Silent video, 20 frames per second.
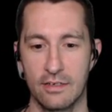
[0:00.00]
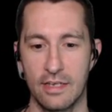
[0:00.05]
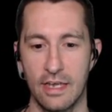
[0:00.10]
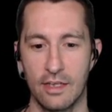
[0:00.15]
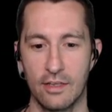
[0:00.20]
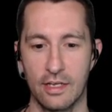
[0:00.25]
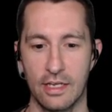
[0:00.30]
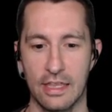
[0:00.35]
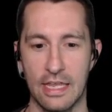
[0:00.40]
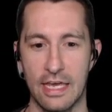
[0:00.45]

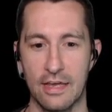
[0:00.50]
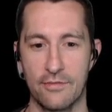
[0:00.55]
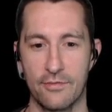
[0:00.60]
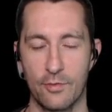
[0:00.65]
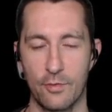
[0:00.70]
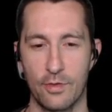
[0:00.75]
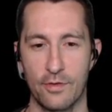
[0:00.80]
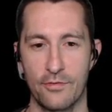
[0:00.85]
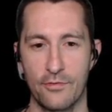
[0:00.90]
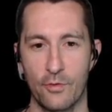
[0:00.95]
Take a look at that
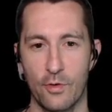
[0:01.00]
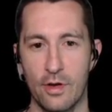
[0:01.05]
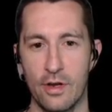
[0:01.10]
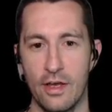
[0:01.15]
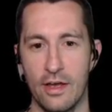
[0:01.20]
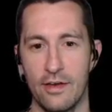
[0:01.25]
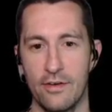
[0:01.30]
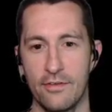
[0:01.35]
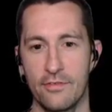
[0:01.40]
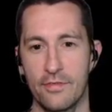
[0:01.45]
for the front
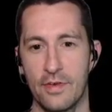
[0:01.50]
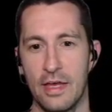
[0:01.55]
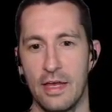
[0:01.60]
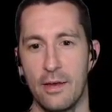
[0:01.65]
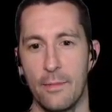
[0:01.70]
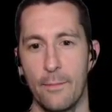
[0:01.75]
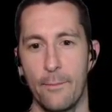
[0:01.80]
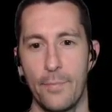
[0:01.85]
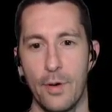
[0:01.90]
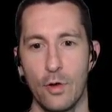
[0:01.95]
of
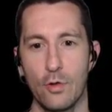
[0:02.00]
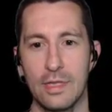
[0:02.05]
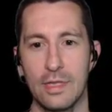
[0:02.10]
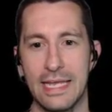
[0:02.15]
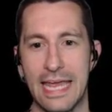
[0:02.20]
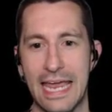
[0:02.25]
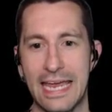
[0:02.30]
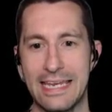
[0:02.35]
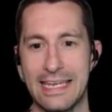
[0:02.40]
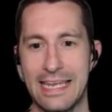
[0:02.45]

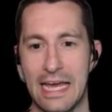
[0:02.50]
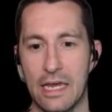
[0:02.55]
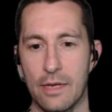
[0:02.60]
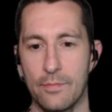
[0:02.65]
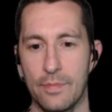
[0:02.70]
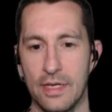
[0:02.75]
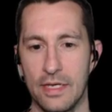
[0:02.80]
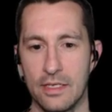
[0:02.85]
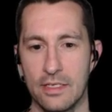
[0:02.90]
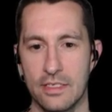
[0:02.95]
Bowling and
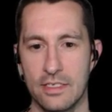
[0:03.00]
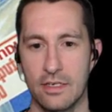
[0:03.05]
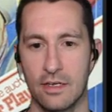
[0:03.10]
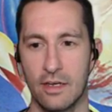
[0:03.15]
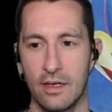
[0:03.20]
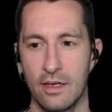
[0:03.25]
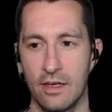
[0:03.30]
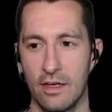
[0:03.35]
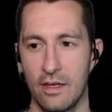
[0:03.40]
9-pins.